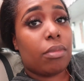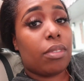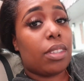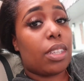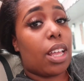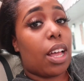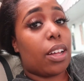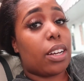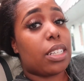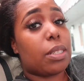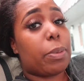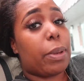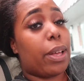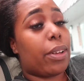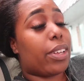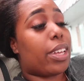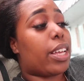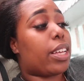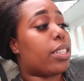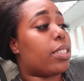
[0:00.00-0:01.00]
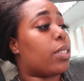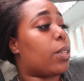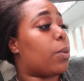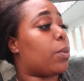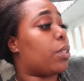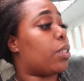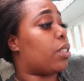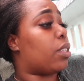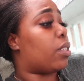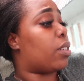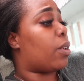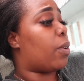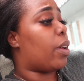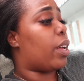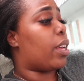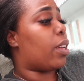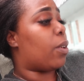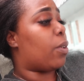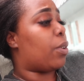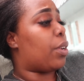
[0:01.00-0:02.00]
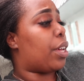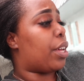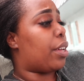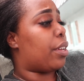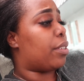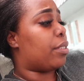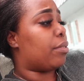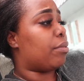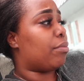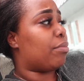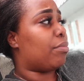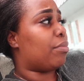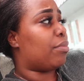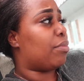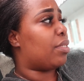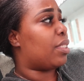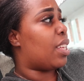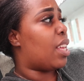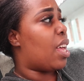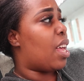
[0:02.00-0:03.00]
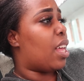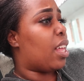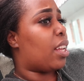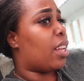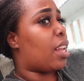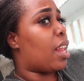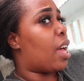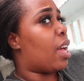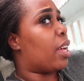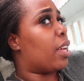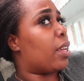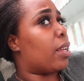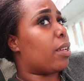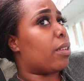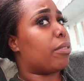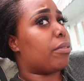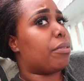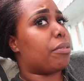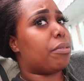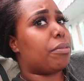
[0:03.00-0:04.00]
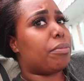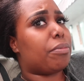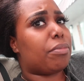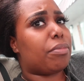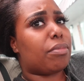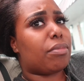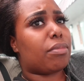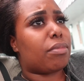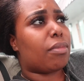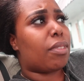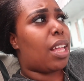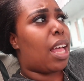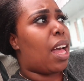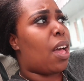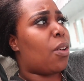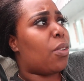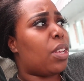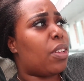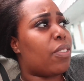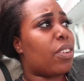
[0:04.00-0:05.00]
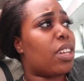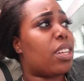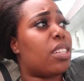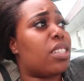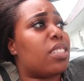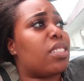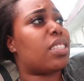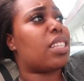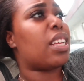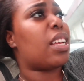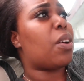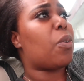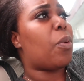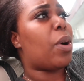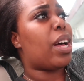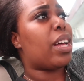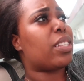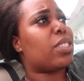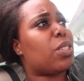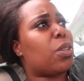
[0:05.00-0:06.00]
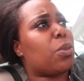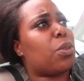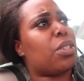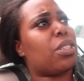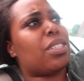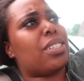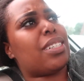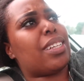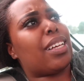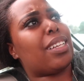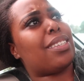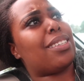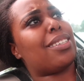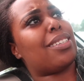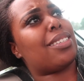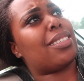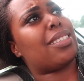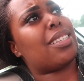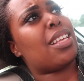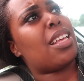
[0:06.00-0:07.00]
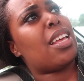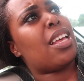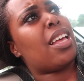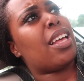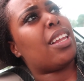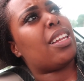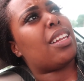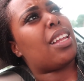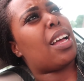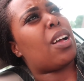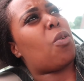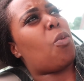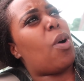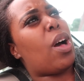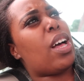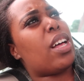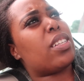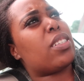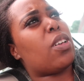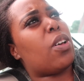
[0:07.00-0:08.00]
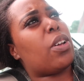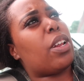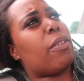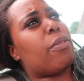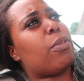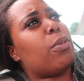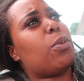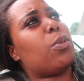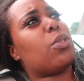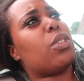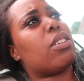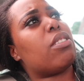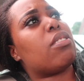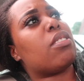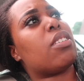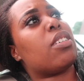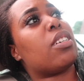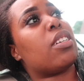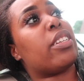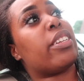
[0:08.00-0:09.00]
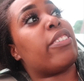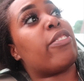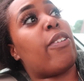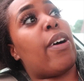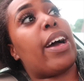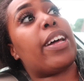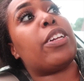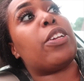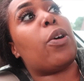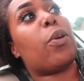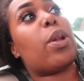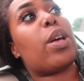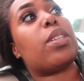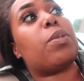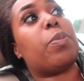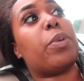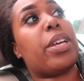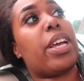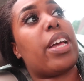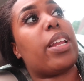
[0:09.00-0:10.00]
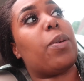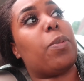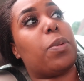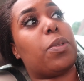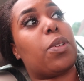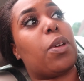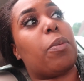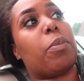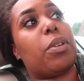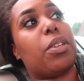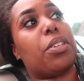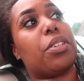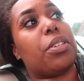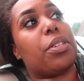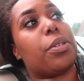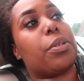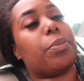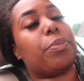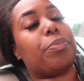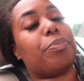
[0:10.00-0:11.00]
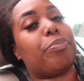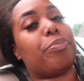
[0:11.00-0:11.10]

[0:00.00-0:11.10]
No, nah, this pancake is so good, though. I ain't gonna lie. Like, I don't even understand why it's so good like this. Like, why is all that food this good? So I know that spaghetti was gonna be good.